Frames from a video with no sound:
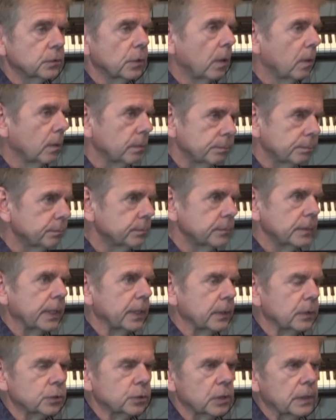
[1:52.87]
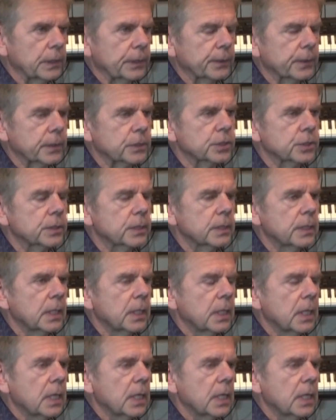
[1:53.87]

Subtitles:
It was all English lyrics.